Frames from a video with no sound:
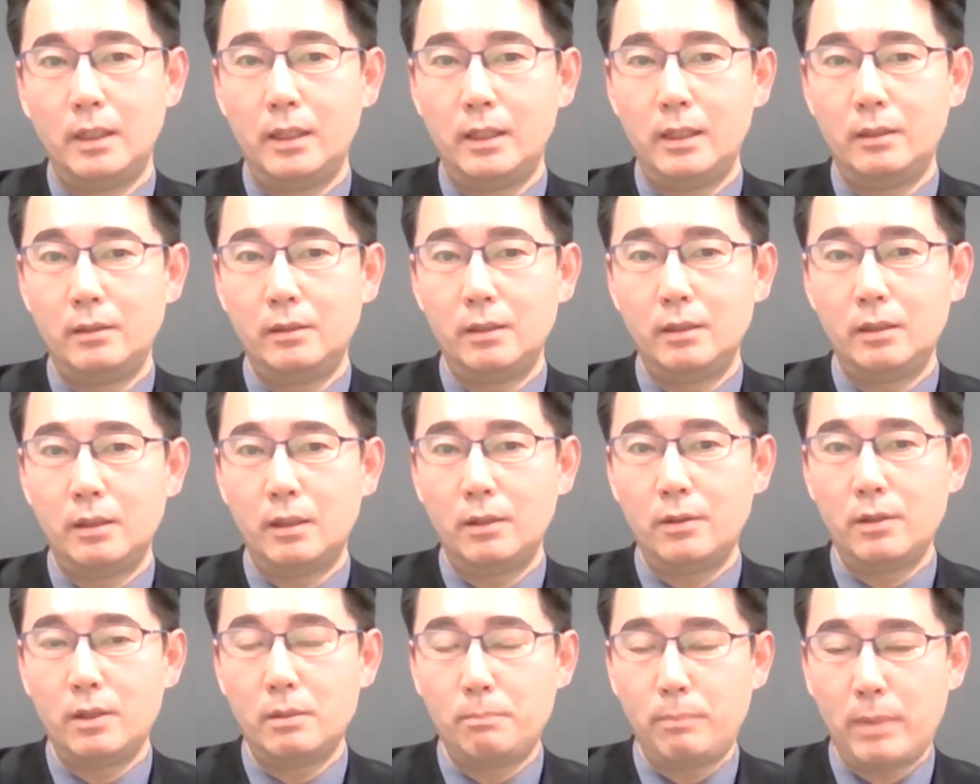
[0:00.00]
And
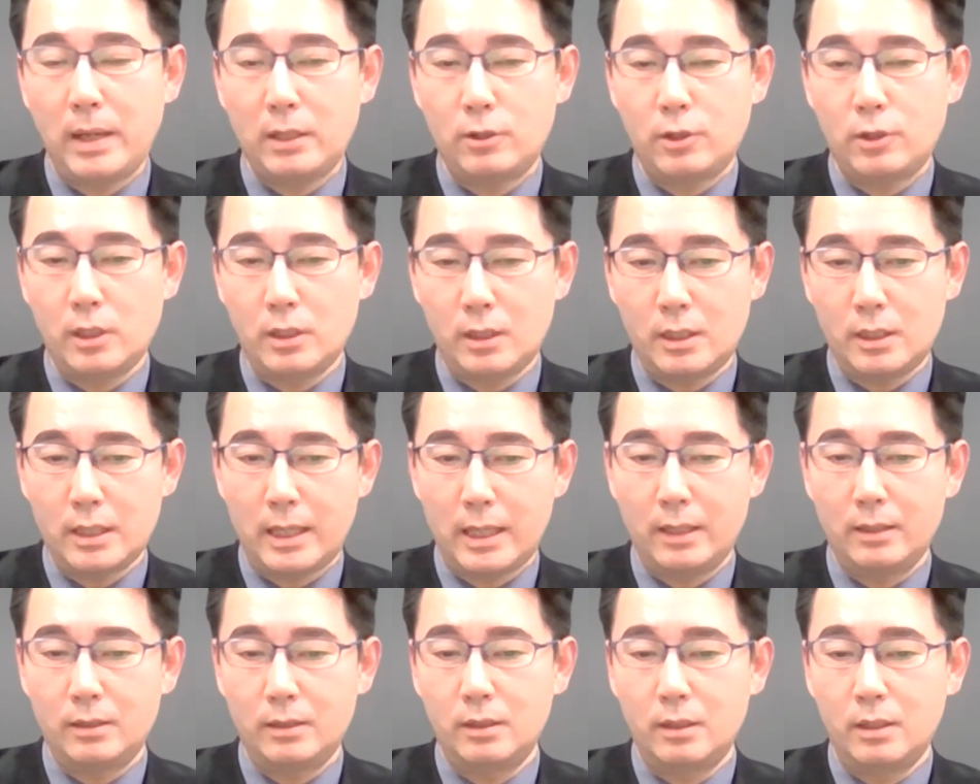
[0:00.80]
on the Beijing
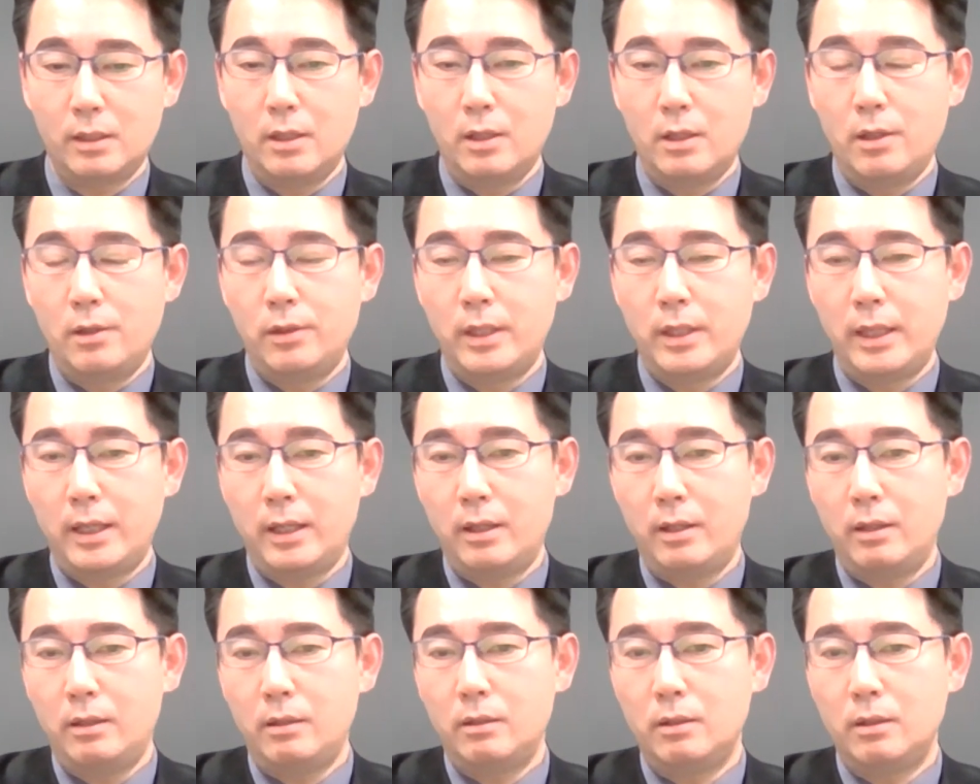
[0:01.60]
side,
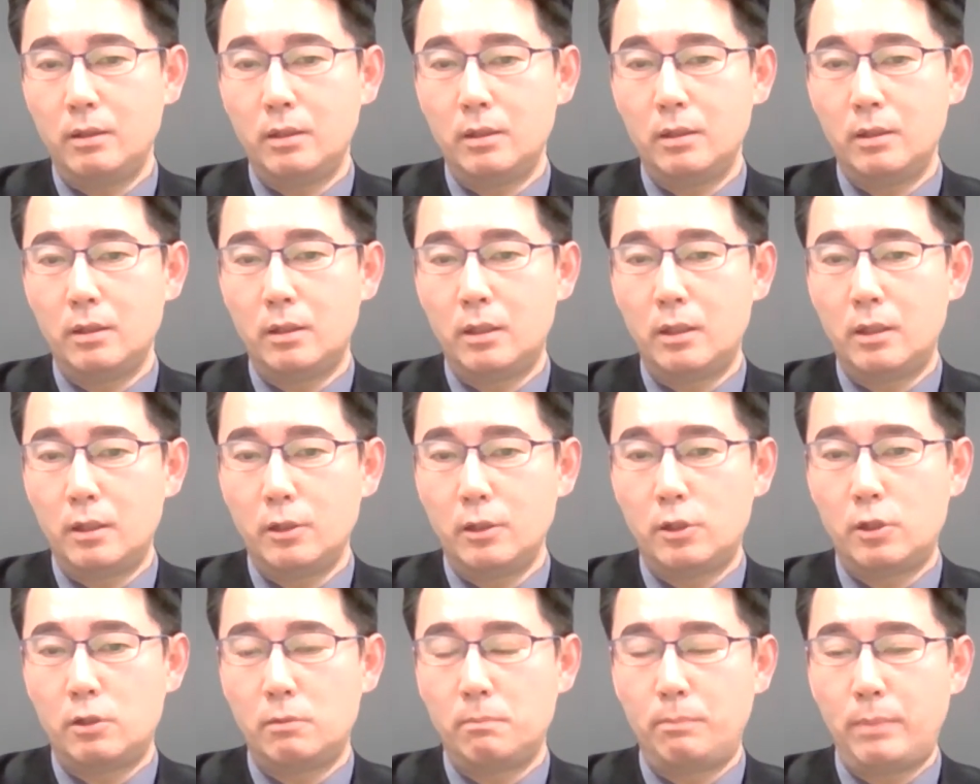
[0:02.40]
they
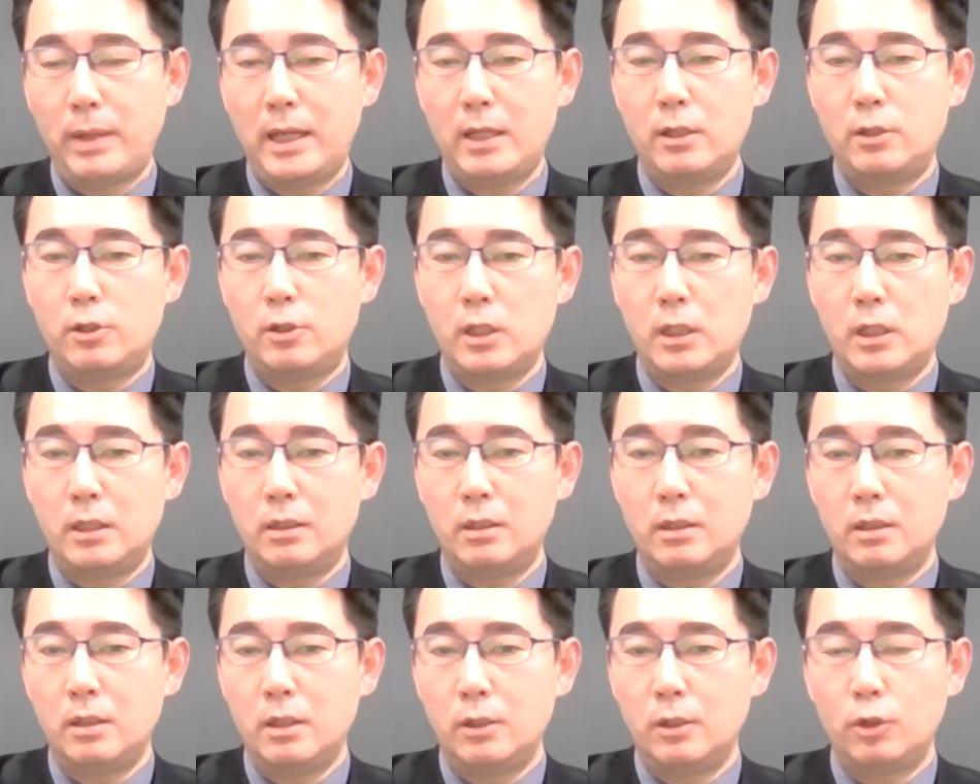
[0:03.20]
urge
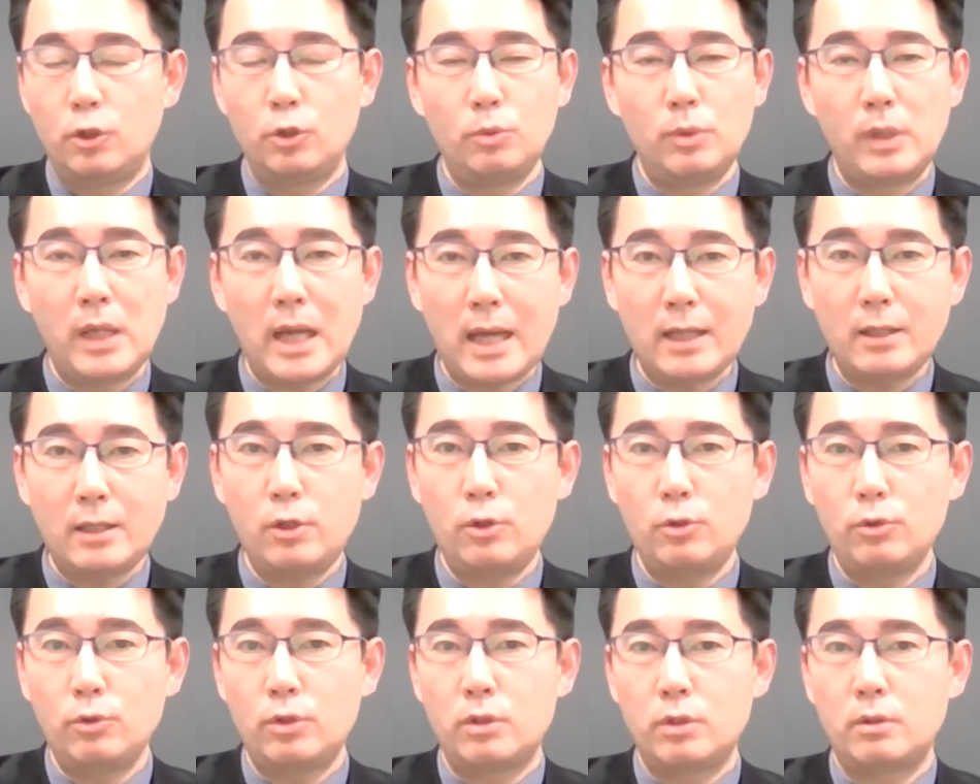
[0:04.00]
Beijing to not